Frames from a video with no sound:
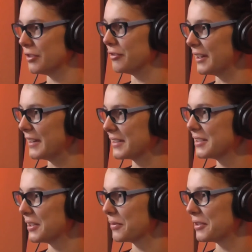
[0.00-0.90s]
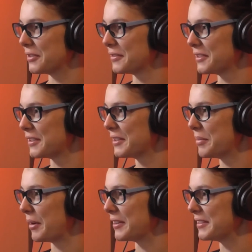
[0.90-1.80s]
really, isn't it? When you think
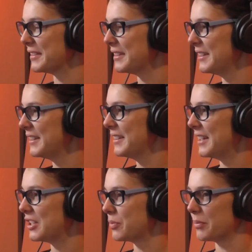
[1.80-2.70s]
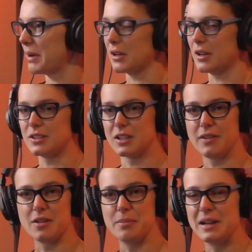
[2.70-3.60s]
about it, and each one maybe lasting
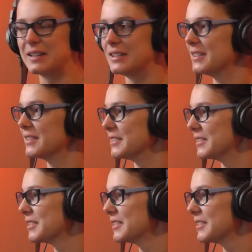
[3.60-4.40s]
around 1 million years. It's